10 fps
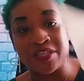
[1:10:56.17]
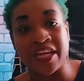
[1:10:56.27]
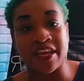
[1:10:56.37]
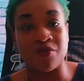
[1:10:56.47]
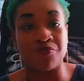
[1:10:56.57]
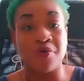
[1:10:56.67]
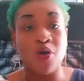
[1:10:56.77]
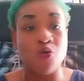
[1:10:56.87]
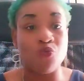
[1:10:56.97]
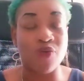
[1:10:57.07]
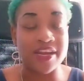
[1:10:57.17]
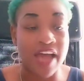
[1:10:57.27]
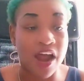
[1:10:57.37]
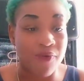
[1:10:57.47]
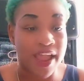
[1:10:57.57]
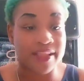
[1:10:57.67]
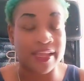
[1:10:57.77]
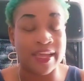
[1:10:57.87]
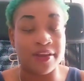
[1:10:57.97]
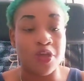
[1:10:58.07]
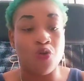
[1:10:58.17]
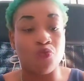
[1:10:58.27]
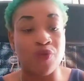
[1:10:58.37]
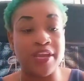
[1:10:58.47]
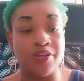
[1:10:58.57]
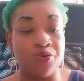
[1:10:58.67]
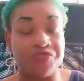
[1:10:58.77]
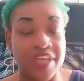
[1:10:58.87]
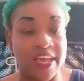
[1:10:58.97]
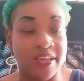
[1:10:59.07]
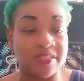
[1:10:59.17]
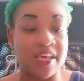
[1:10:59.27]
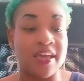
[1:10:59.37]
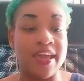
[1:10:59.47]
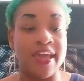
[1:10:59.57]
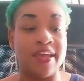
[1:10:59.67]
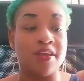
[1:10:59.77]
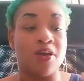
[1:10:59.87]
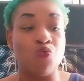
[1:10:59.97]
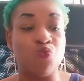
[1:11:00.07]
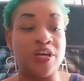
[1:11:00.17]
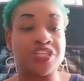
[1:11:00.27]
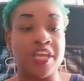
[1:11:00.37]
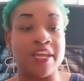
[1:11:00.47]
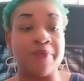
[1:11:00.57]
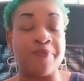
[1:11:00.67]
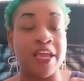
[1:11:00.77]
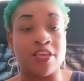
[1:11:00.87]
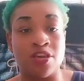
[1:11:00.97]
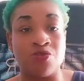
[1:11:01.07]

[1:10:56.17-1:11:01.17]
wish he can redirect and redo things and wish he could pick